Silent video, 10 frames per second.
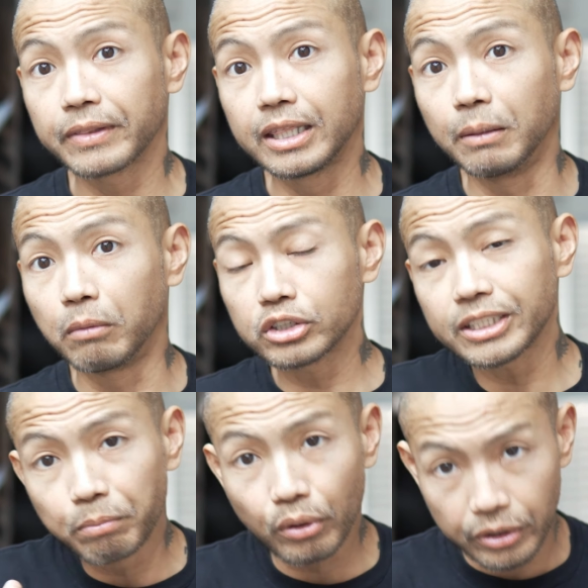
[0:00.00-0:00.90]
the most
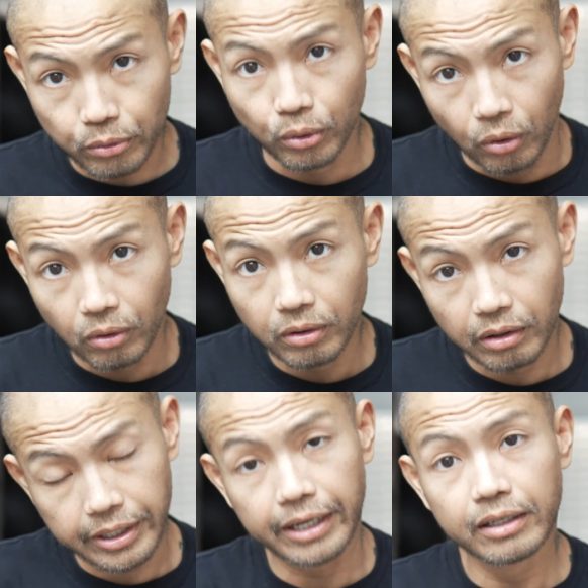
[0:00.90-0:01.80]
important rule,
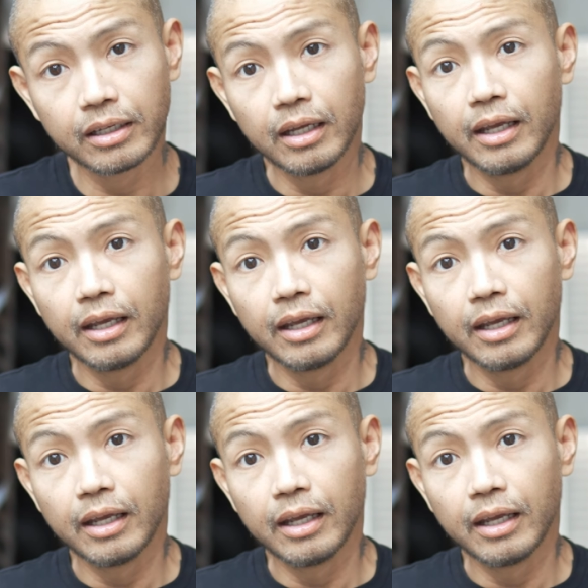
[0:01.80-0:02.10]
okay?